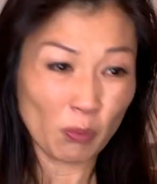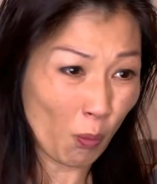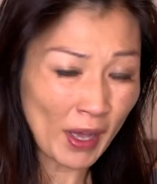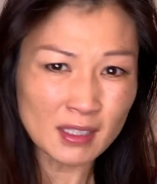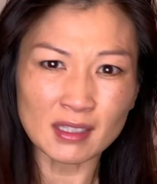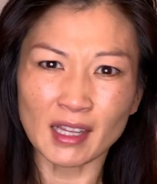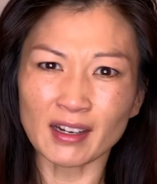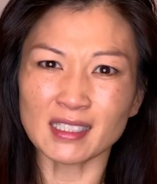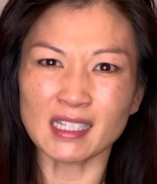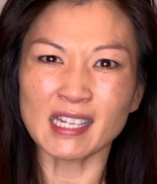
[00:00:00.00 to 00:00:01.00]
Whet
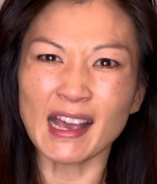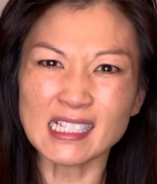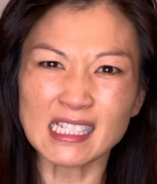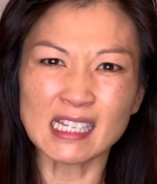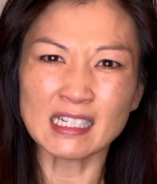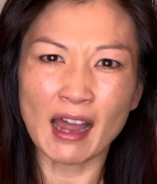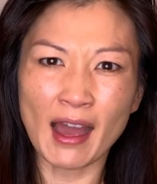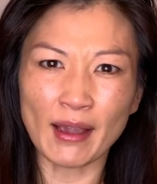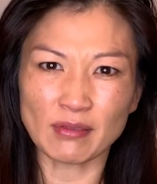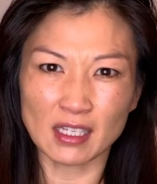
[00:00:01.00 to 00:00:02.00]
their detested
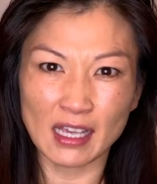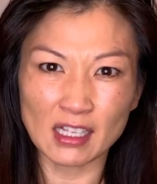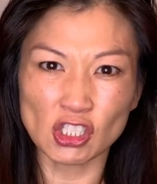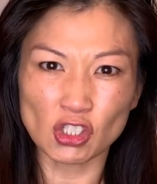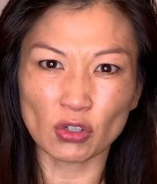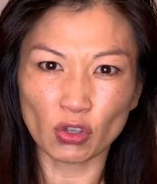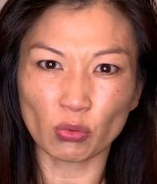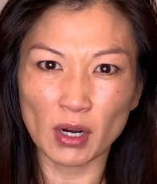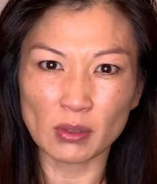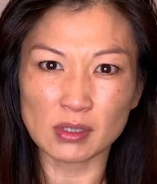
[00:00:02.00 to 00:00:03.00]
knives against your
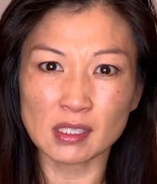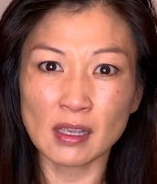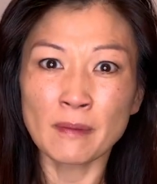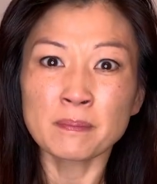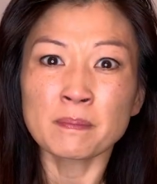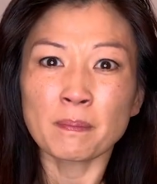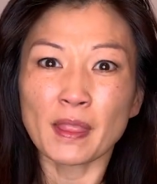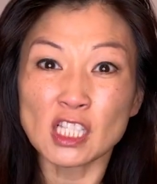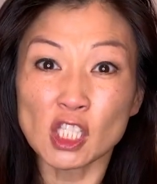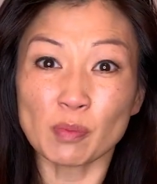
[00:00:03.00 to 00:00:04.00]
throats,
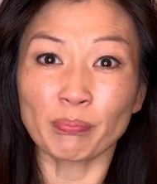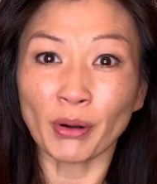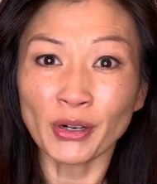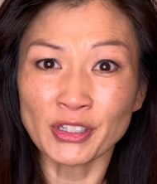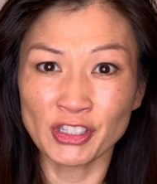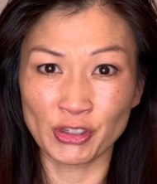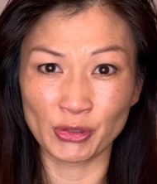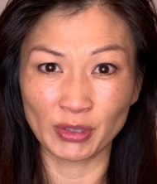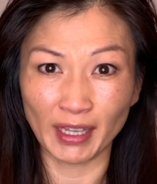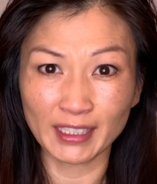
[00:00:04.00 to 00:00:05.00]
spurn
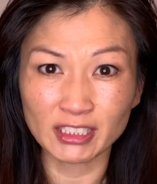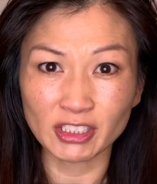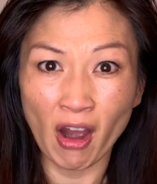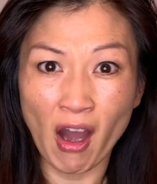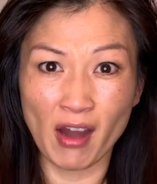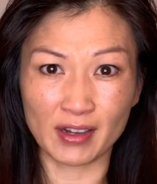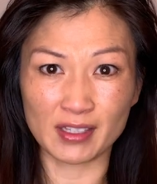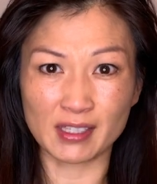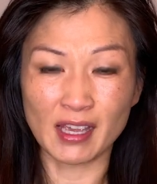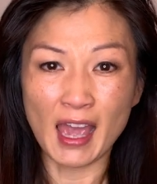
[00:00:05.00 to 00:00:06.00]
you like
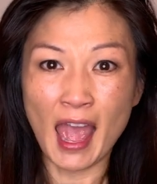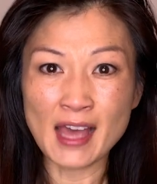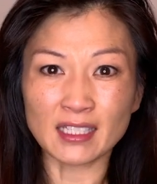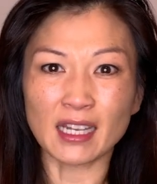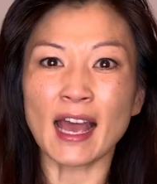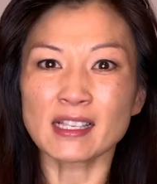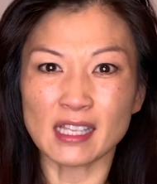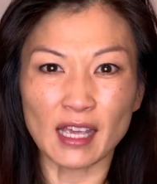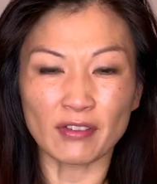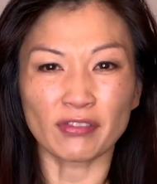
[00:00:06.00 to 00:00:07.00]
dogs, and as
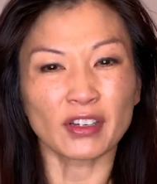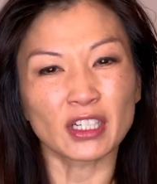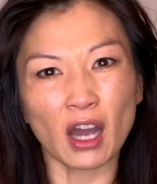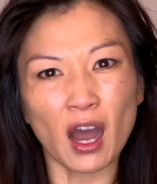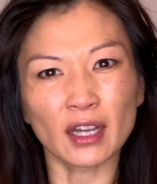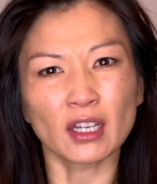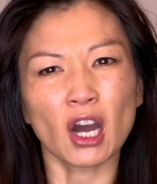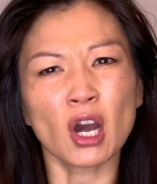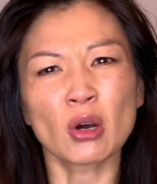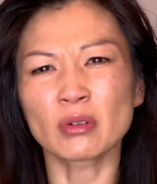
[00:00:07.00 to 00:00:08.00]
if God
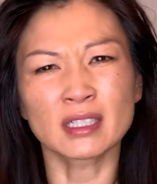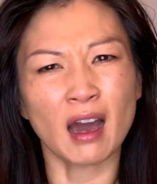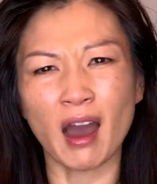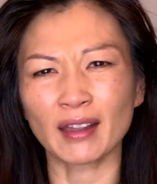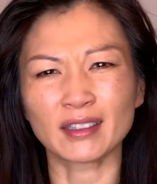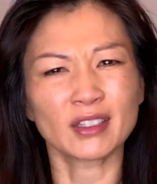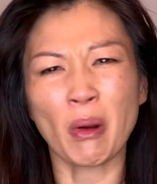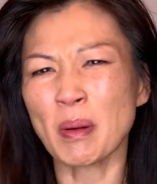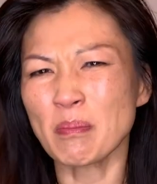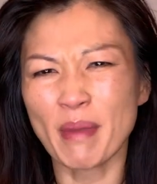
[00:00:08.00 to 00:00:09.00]
owed not,
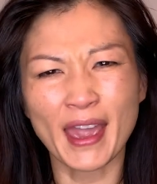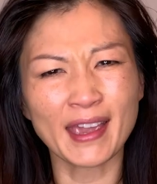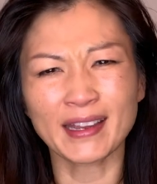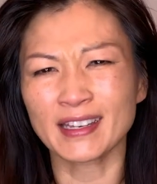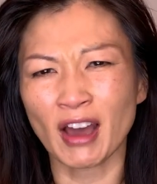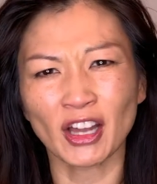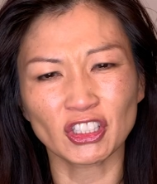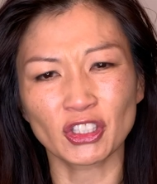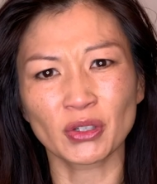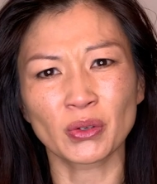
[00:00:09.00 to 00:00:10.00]
nor made
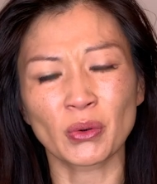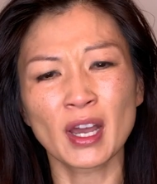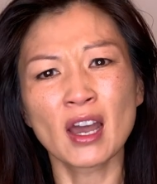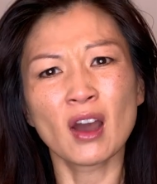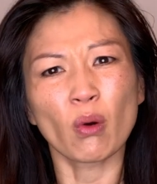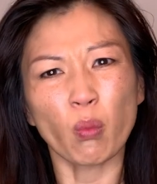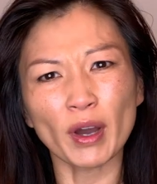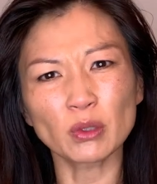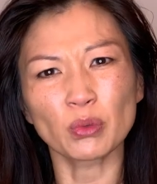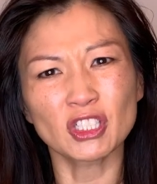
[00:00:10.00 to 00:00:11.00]
not you,
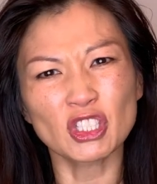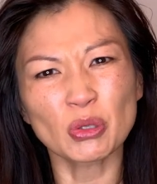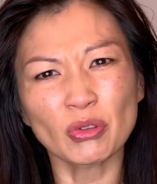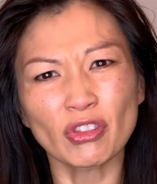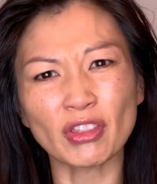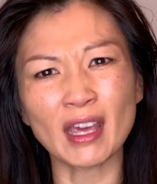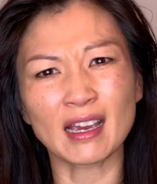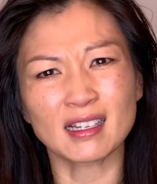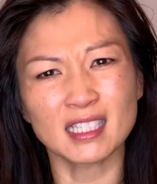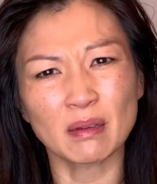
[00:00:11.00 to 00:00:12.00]
what would you
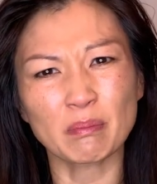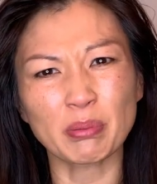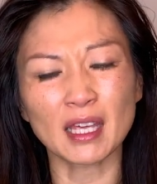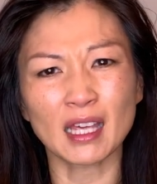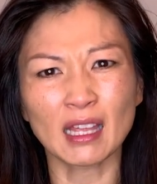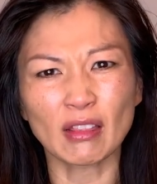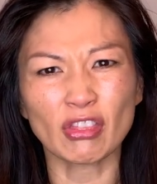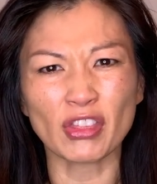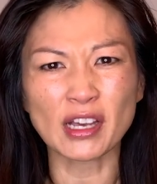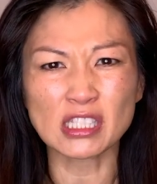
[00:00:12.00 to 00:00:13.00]
think to be
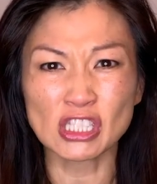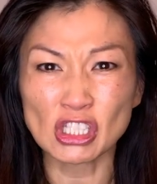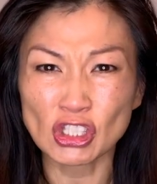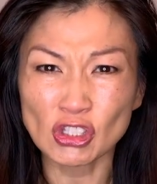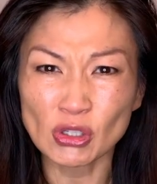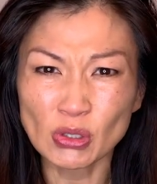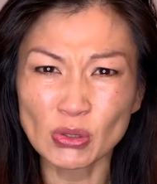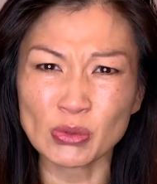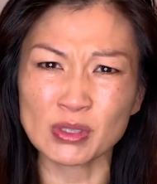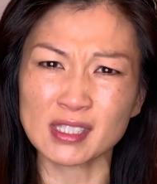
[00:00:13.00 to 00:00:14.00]
thus
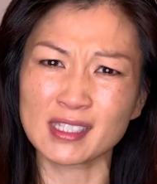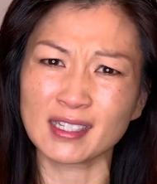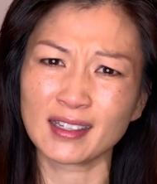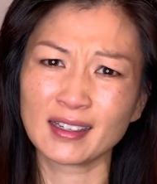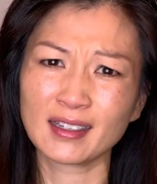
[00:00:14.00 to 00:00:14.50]
used?